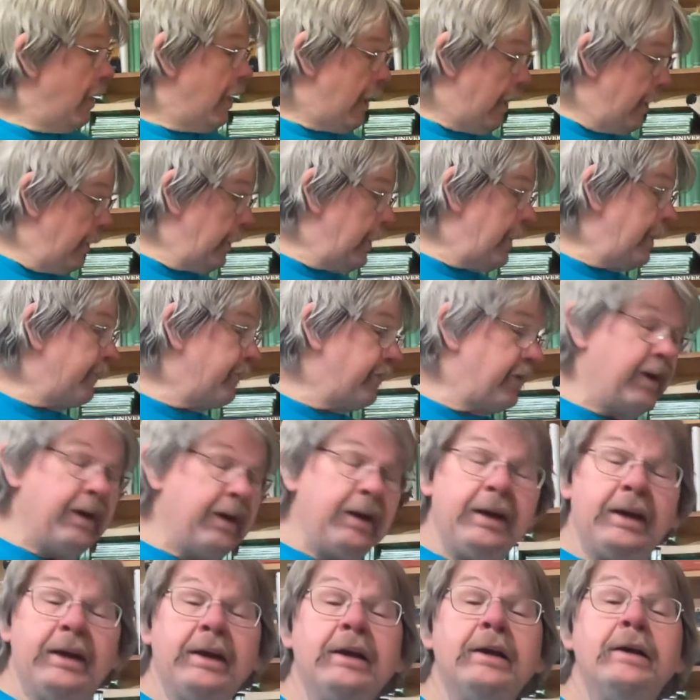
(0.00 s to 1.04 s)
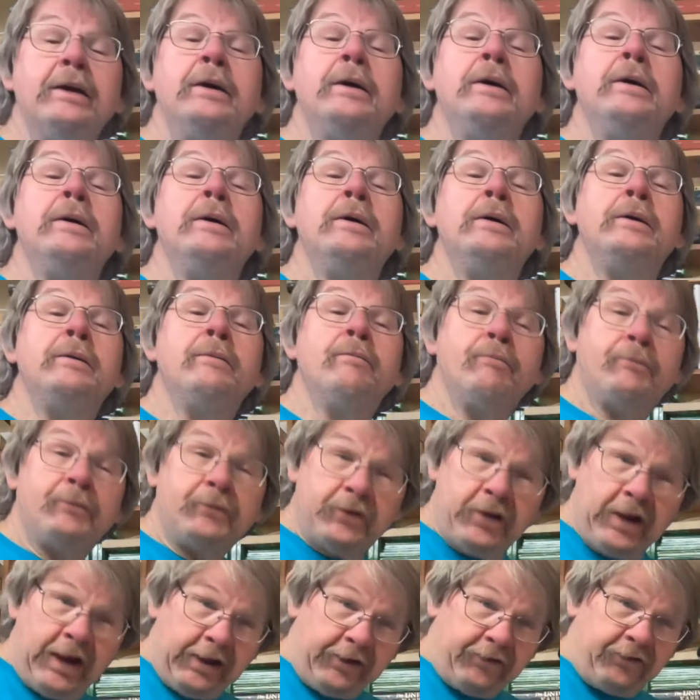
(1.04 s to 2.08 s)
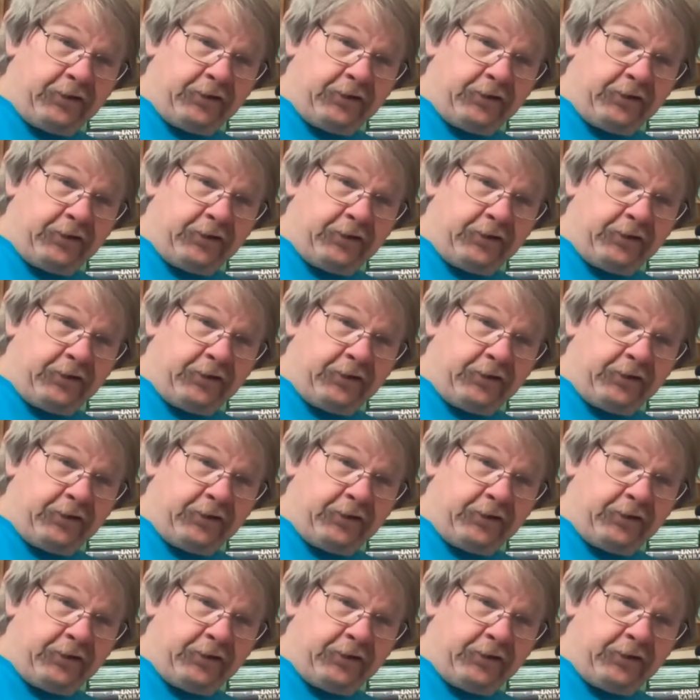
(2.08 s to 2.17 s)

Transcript: unless he takes